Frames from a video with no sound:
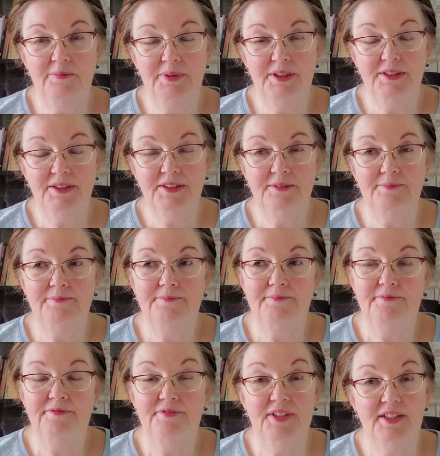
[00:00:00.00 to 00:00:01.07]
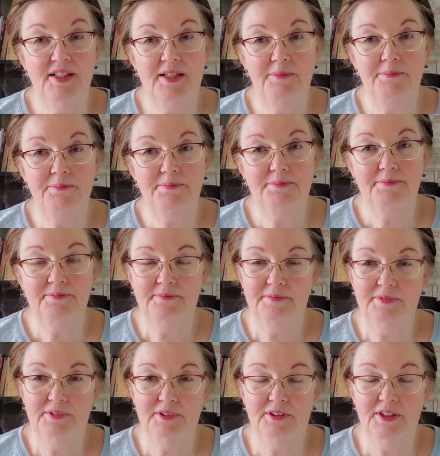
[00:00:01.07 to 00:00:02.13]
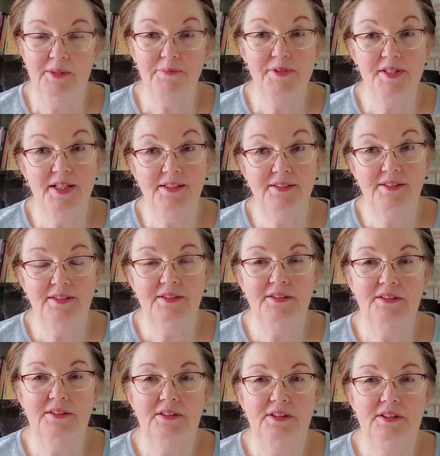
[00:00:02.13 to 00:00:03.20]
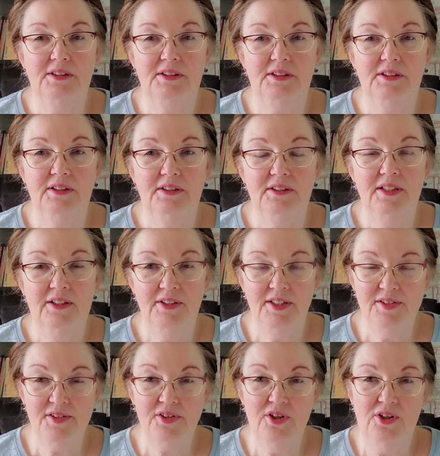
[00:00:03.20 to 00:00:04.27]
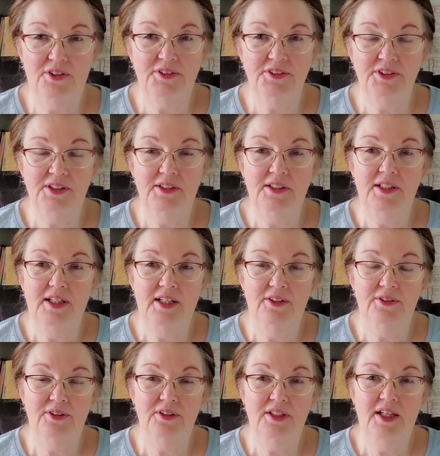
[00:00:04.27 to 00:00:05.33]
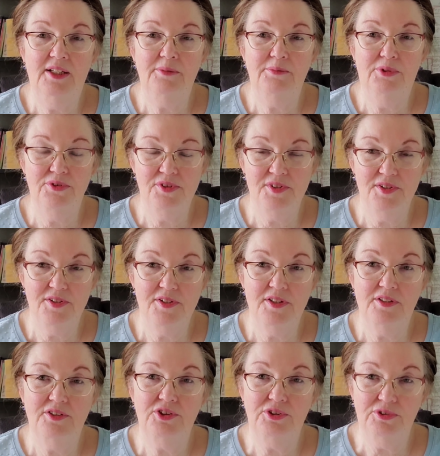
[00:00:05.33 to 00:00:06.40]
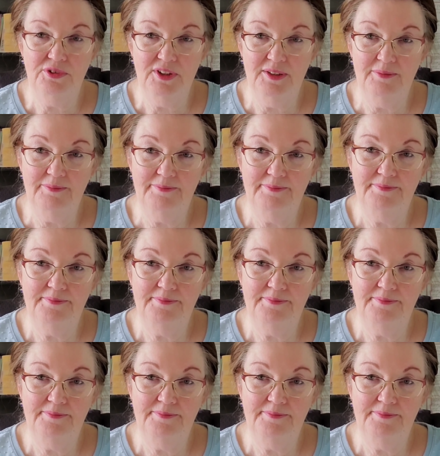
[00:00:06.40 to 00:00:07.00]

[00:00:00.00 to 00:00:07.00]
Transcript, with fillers: bit fed up or upset. Now he's called Aaron and Moses to him.